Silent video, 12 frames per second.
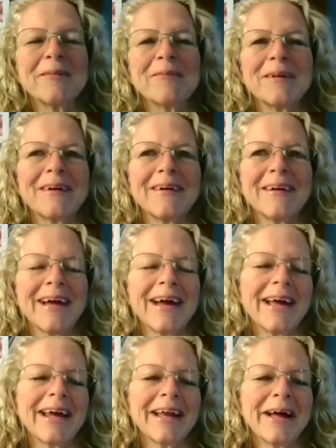I'm like, okay,
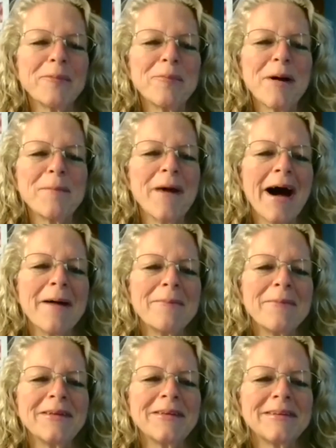I can help my mom.
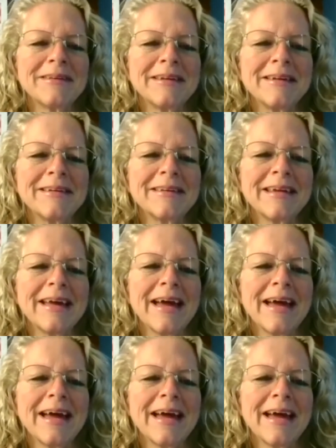This is easy.